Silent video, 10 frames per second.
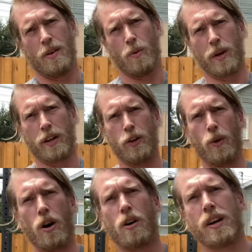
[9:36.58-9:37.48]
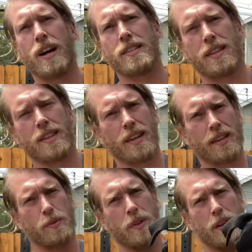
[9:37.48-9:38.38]
We can do all kinds of
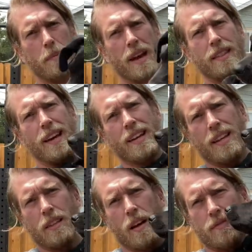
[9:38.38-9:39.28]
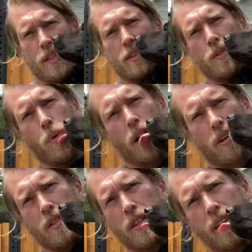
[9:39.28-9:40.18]
things with him. And then he loves it as well
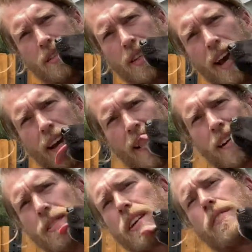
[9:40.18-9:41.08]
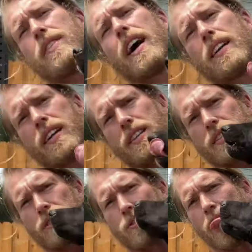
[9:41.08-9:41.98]
because he gets to hang out and give dad
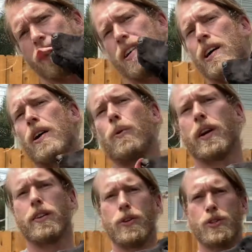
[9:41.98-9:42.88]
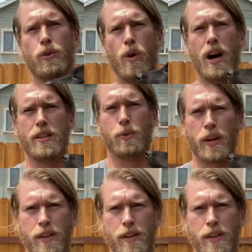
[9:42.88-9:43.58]
kisses, right? We can do squats with